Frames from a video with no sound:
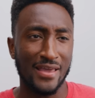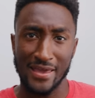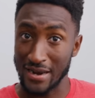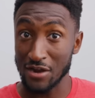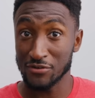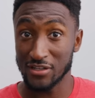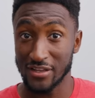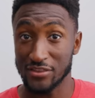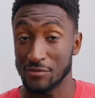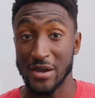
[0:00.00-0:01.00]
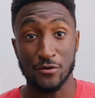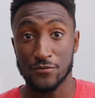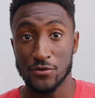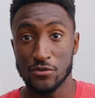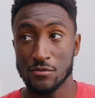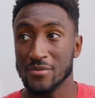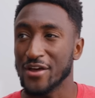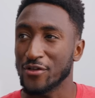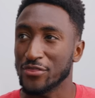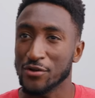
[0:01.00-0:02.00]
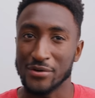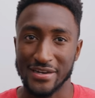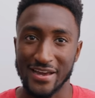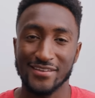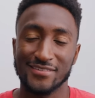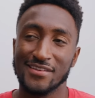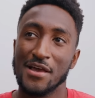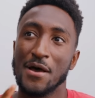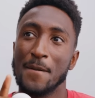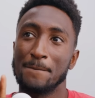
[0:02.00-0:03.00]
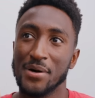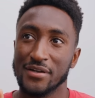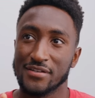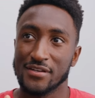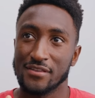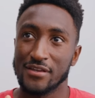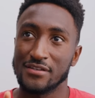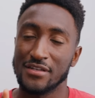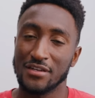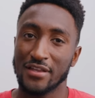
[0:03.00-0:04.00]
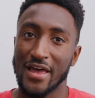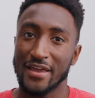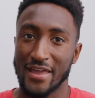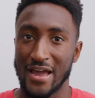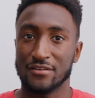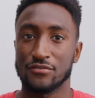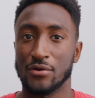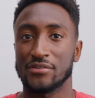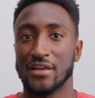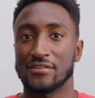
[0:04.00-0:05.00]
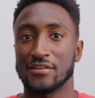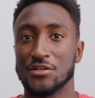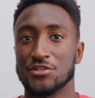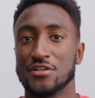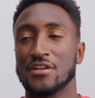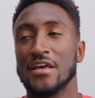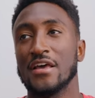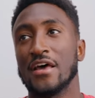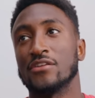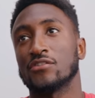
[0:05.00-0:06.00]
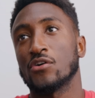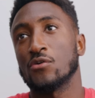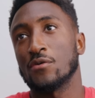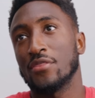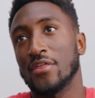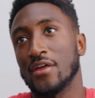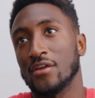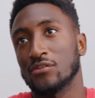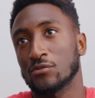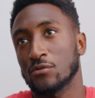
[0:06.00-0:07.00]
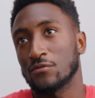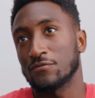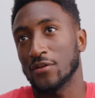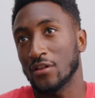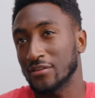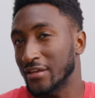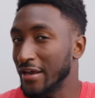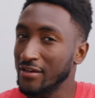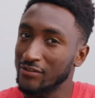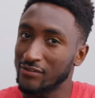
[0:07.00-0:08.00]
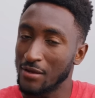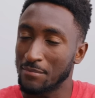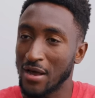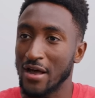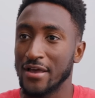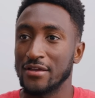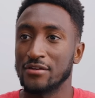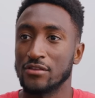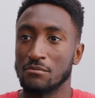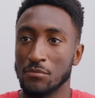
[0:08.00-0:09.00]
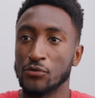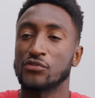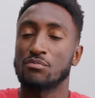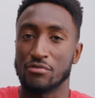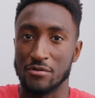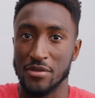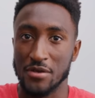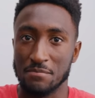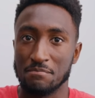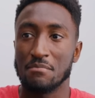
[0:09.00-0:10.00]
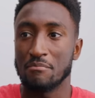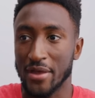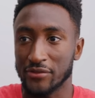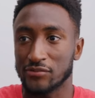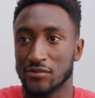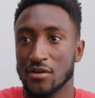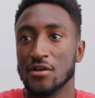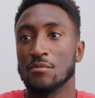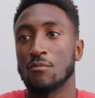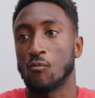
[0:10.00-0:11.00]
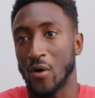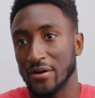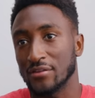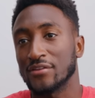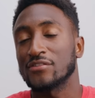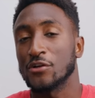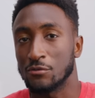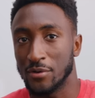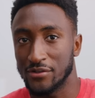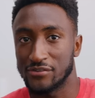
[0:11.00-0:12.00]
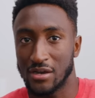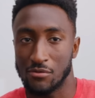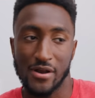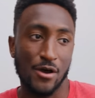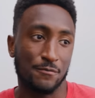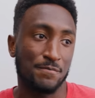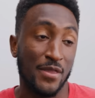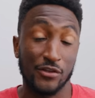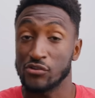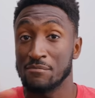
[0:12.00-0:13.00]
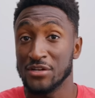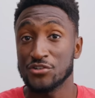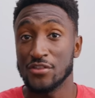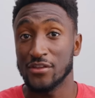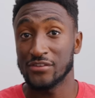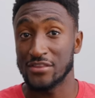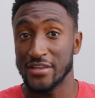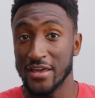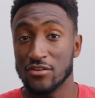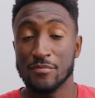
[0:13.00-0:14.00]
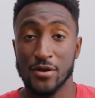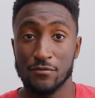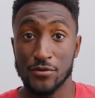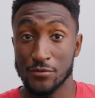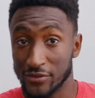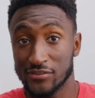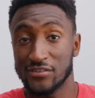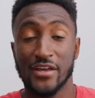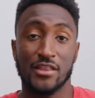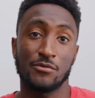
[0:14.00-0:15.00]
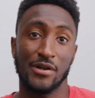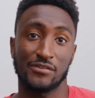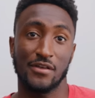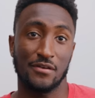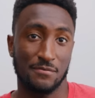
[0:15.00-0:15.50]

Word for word: And I really liked them. I reviewed them. I thought they were nice, but they did lack active noise cancellation. And so they sort of fell a tiny step behind the most premium, best wireless earbuds that were out. And so I mentioned this at the end of my review. This is exactly what I said.